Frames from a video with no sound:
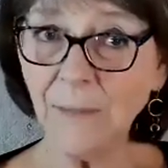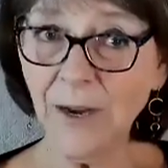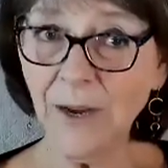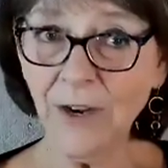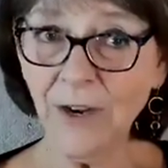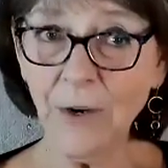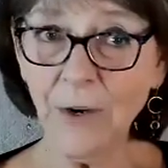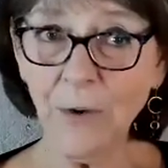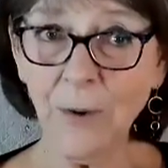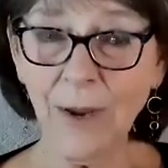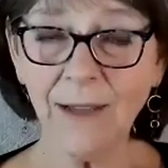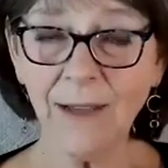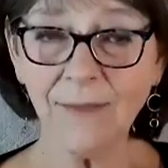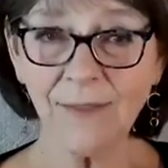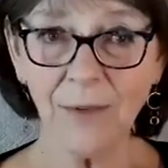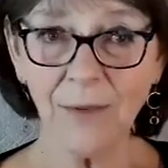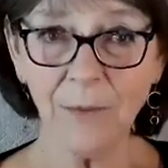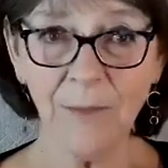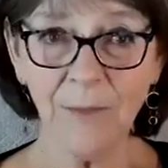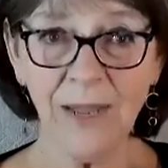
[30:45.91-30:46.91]

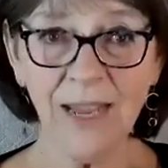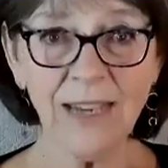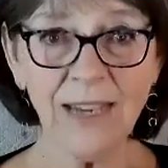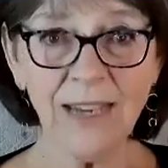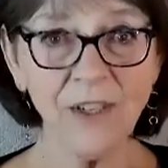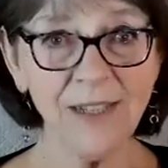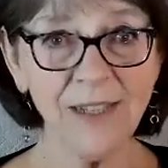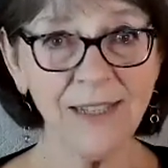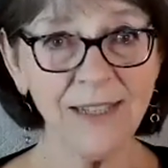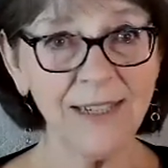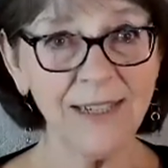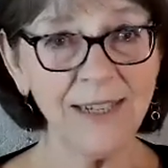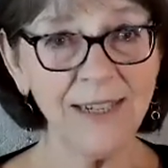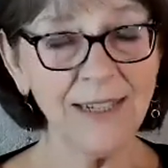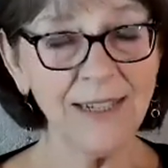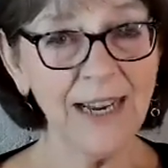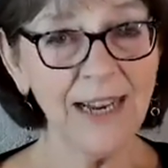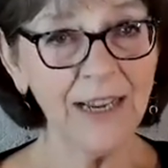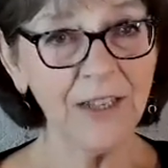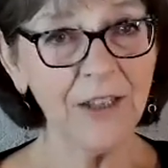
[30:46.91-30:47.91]
paragraphs or pages
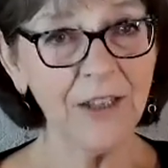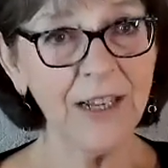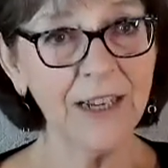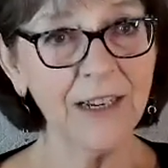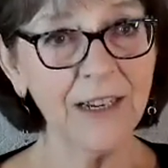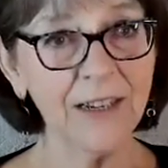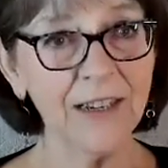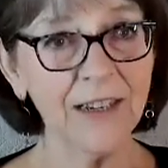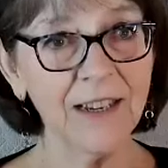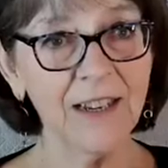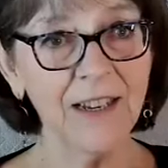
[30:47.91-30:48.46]
detailing